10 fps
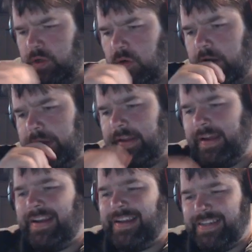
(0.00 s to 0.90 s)
Cora,
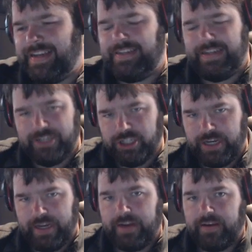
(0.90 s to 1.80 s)
and I said
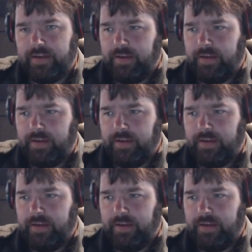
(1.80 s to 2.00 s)
TNG,